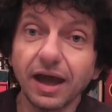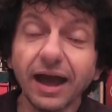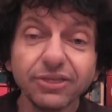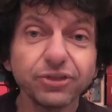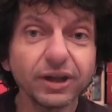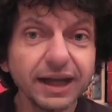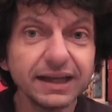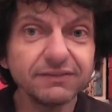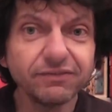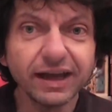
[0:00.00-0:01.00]
I thought i
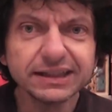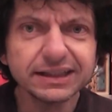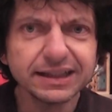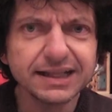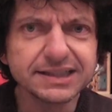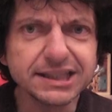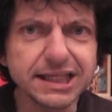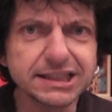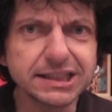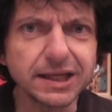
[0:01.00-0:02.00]
had invented that
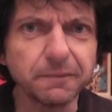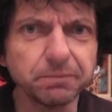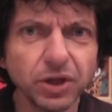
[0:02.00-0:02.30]
system.